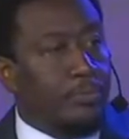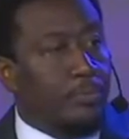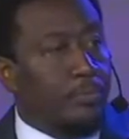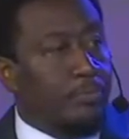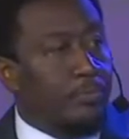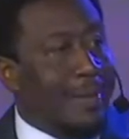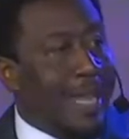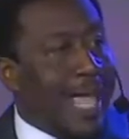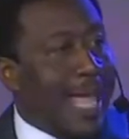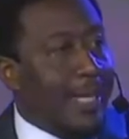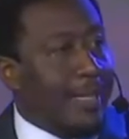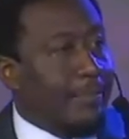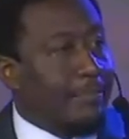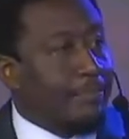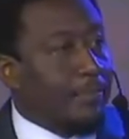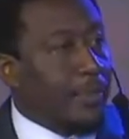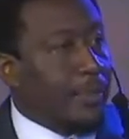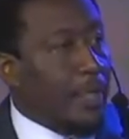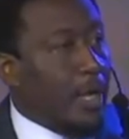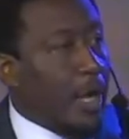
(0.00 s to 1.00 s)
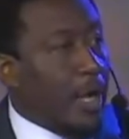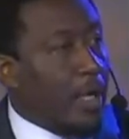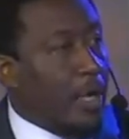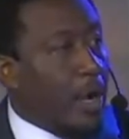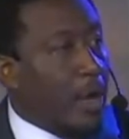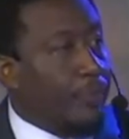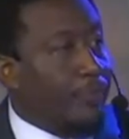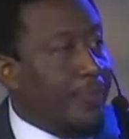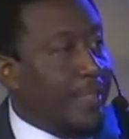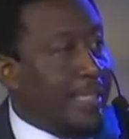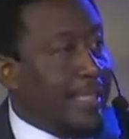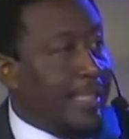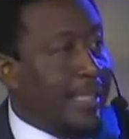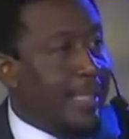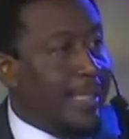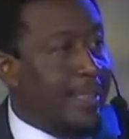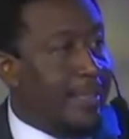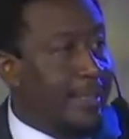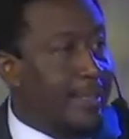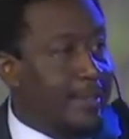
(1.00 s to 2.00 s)
Black coffee will kill
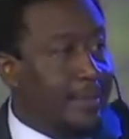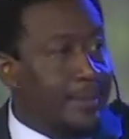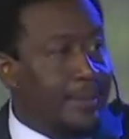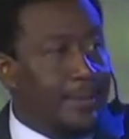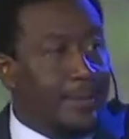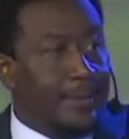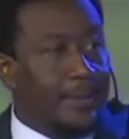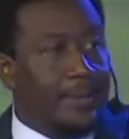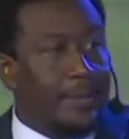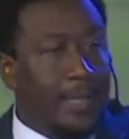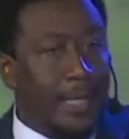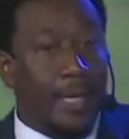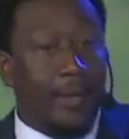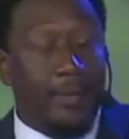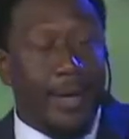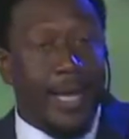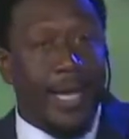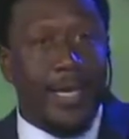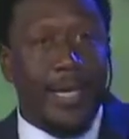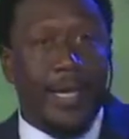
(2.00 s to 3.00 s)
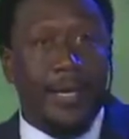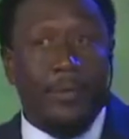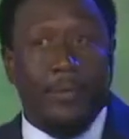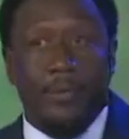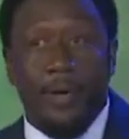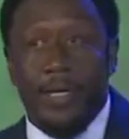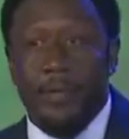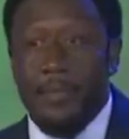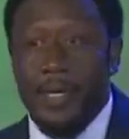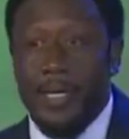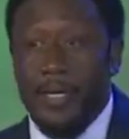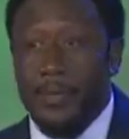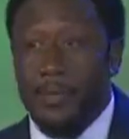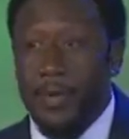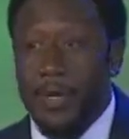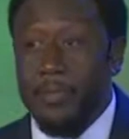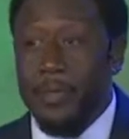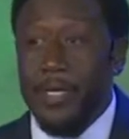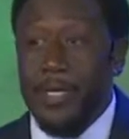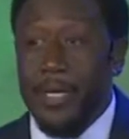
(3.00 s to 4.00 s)
you. All right now, wait a minute.
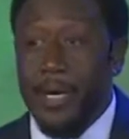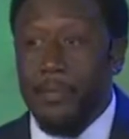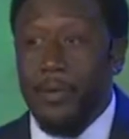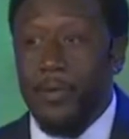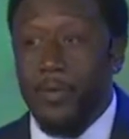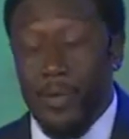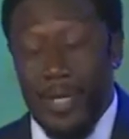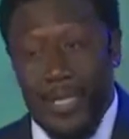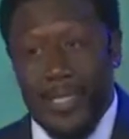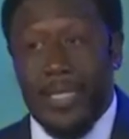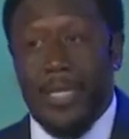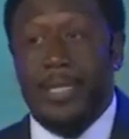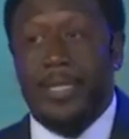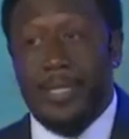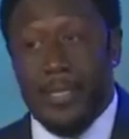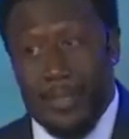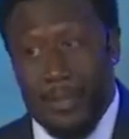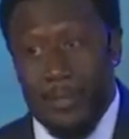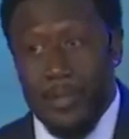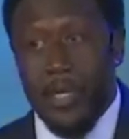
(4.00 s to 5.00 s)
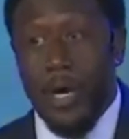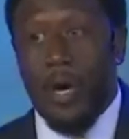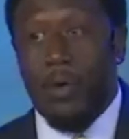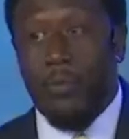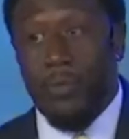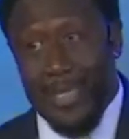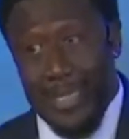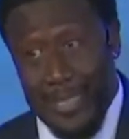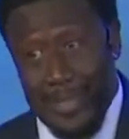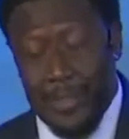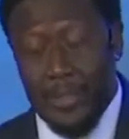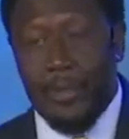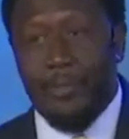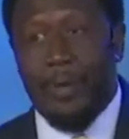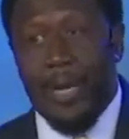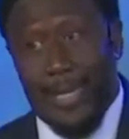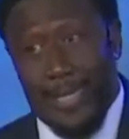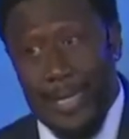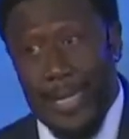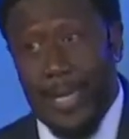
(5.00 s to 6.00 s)
I'm going to really get into some of y'all religion
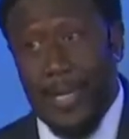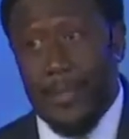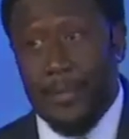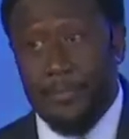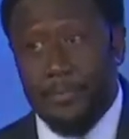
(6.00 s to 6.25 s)
right now.